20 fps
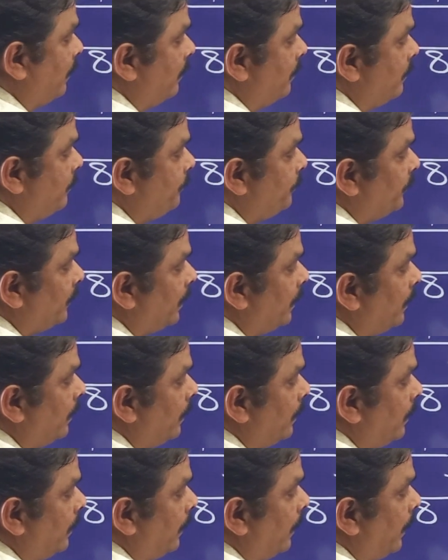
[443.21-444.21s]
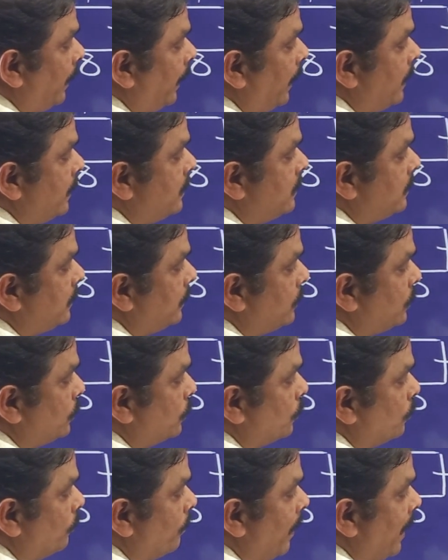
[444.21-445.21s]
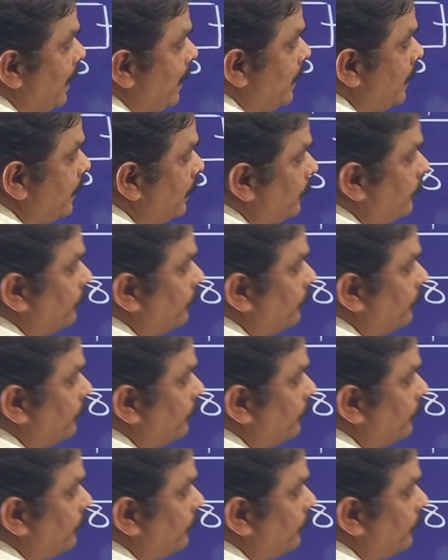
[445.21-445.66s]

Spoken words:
here 8 2 by